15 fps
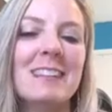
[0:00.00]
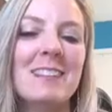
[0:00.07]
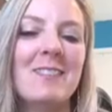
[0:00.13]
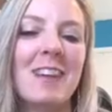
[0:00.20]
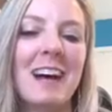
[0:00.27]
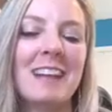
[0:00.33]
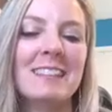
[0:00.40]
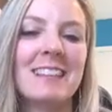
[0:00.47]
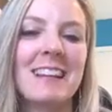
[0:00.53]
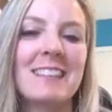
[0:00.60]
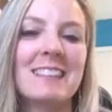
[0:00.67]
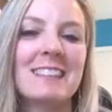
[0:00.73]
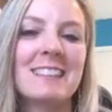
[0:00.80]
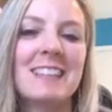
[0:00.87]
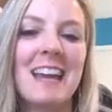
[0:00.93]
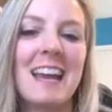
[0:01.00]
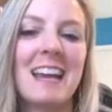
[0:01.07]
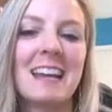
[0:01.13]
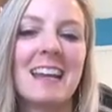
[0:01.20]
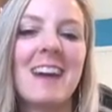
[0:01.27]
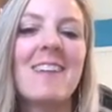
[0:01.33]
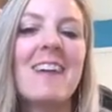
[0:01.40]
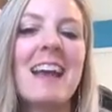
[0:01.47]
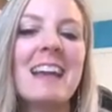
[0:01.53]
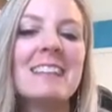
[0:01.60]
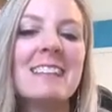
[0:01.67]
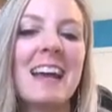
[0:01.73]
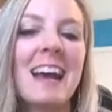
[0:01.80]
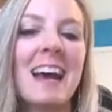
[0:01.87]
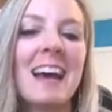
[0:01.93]
did Valentine's Day. Oh, hey,
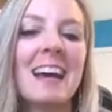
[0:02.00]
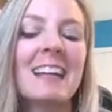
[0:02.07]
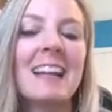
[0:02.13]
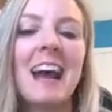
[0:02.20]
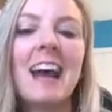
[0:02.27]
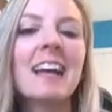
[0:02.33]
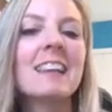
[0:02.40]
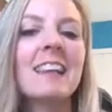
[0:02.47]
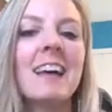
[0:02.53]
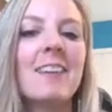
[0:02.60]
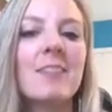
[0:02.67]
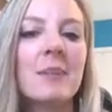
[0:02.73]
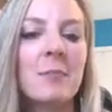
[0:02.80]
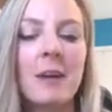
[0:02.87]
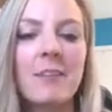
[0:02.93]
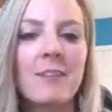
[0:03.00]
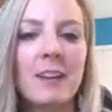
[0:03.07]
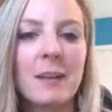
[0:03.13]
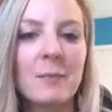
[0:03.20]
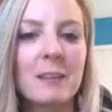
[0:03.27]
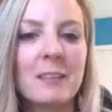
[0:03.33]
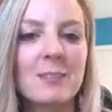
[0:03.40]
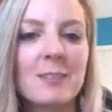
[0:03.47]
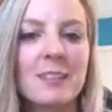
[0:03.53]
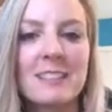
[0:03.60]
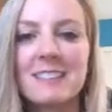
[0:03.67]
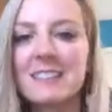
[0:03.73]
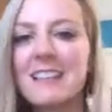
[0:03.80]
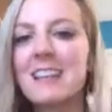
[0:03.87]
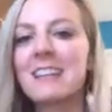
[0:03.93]
Dad. I love that my family
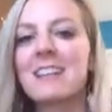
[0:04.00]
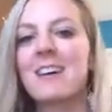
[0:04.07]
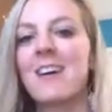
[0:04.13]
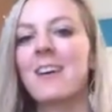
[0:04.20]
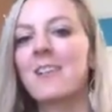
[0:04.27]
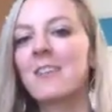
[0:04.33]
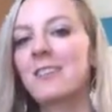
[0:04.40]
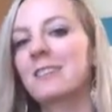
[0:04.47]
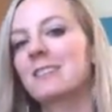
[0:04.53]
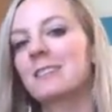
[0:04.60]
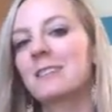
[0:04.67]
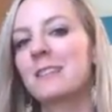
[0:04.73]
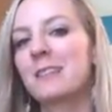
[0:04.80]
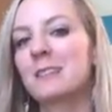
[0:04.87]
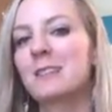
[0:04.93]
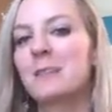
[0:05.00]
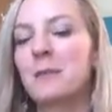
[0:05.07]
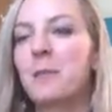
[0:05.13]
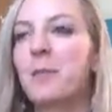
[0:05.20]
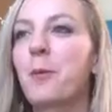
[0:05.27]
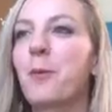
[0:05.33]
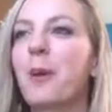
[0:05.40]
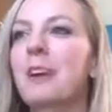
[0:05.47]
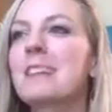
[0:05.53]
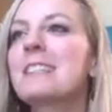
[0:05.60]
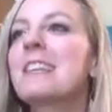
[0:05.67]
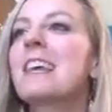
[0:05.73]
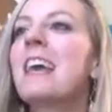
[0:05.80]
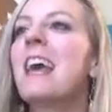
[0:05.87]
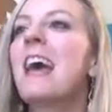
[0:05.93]
joins. Thank y'all for the support.
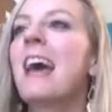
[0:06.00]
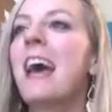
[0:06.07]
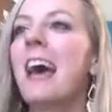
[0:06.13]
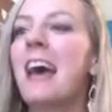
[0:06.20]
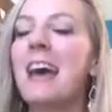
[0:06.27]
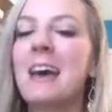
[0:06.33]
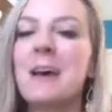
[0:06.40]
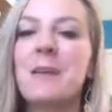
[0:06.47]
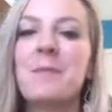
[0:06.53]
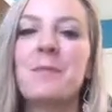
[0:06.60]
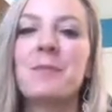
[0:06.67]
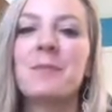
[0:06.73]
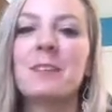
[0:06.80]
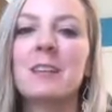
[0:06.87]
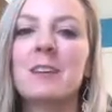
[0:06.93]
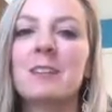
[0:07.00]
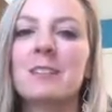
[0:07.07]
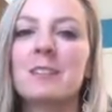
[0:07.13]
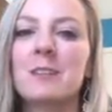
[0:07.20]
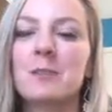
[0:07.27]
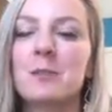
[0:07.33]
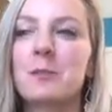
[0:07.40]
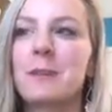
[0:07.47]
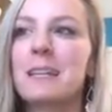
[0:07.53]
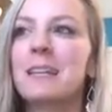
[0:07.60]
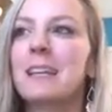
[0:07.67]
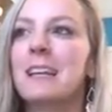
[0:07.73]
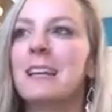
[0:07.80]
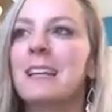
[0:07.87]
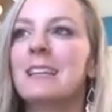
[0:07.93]
Y'all are so
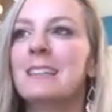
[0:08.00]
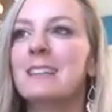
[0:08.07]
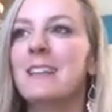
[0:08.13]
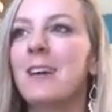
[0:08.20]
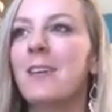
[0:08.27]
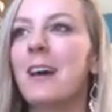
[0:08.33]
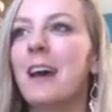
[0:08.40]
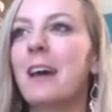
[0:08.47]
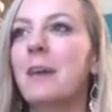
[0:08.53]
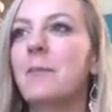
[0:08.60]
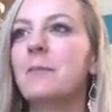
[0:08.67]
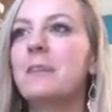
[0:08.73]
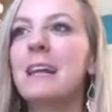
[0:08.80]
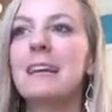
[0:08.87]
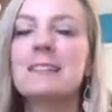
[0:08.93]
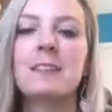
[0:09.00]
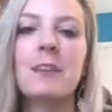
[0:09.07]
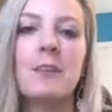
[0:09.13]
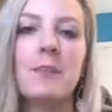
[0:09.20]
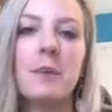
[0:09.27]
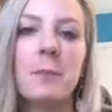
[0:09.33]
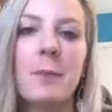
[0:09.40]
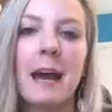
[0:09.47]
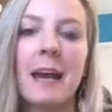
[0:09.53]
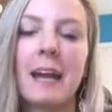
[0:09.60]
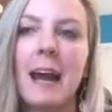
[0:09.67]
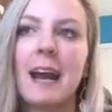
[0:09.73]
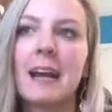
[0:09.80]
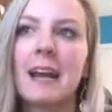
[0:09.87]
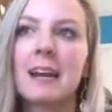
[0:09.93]
sweet. So, so don't feel bad.
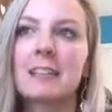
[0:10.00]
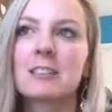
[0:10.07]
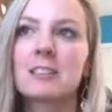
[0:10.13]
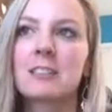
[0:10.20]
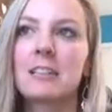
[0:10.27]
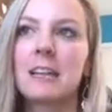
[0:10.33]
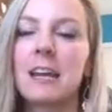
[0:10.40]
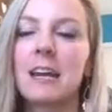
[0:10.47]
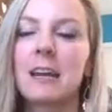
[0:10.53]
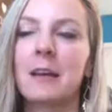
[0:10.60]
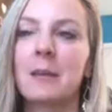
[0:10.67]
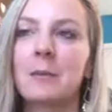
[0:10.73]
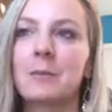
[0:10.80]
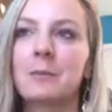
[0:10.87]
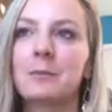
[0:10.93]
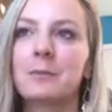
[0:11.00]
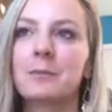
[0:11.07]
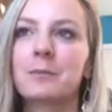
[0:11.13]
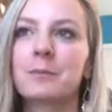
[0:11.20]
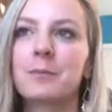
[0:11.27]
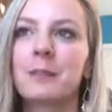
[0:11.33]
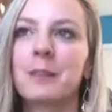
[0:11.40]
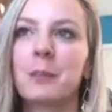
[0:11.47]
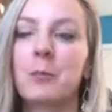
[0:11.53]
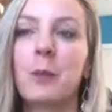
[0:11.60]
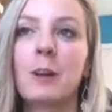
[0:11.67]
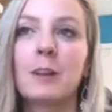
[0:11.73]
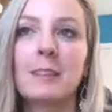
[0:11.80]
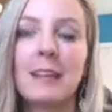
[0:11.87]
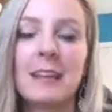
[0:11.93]
I actually
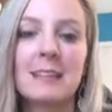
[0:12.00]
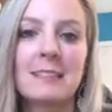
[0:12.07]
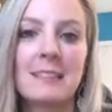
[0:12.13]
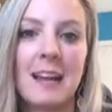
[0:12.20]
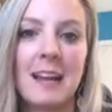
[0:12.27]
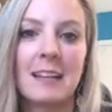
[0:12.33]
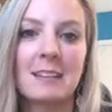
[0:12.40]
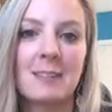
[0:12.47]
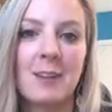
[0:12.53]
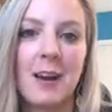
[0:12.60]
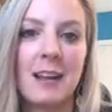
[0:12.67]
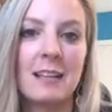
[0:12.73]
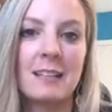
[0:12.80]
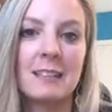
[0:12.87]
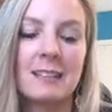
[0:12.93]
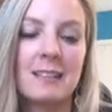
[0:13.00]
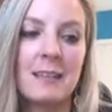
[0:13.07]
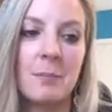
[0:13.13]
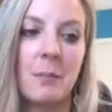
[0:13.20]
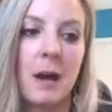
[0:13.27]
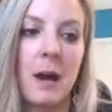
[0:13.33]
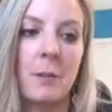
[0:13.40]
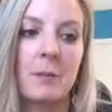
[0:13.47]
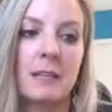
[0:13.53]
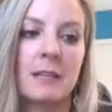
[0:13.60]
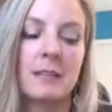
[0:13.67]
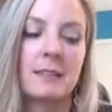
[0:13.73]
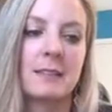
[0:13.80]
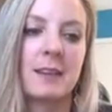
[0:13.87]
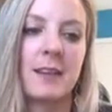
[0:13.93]
worked last night, so I didn't see Bobby
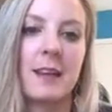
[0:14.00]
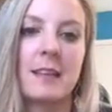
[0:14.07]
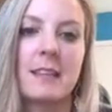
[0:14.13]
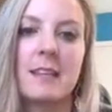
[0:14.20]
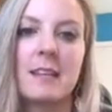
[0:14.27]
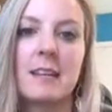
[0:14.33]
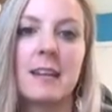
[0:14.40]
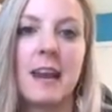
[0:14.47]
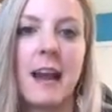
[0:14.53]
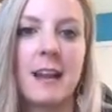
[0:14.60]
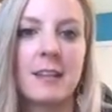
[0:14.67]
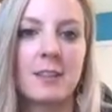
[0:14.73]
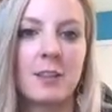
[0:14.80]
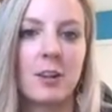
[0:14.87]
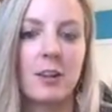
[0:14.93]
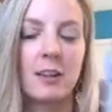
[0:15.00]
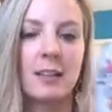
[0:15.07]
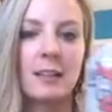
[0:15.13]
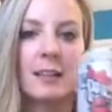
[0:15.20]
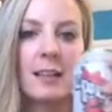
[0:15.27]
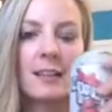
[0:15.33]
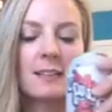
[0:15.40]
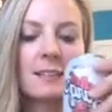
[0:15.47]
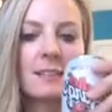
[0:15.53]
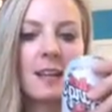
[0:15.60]
until I think 9:30 last